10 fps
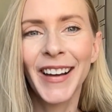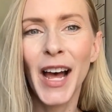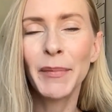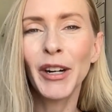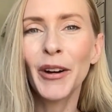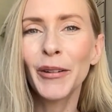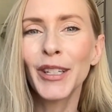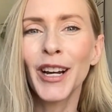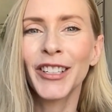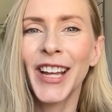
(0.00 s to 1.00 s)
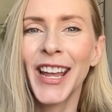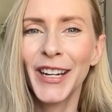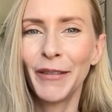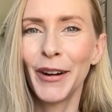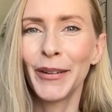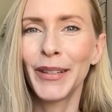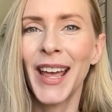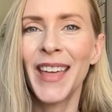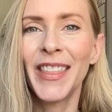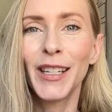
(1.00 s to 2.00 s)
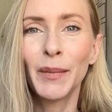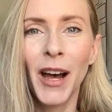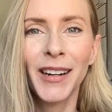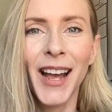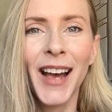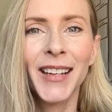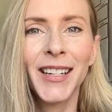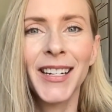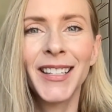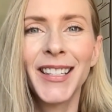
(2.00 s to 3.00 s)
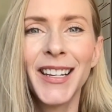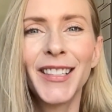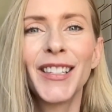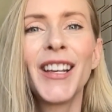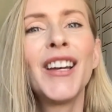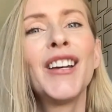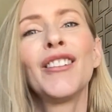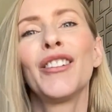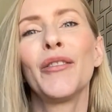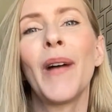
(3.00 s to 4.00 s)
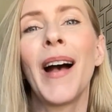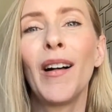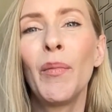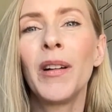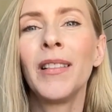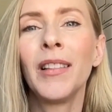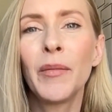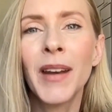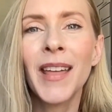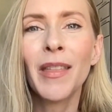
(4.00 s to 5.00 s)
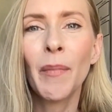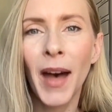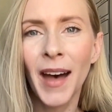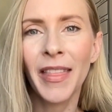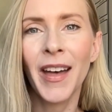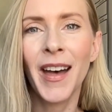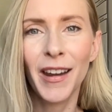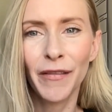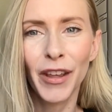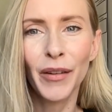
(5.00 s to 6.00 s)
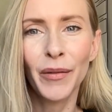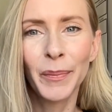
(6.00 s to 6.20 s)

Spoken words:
I'm your host, Dr. Katie Rose, and this podcast exists to help illuminate the path ahead of you.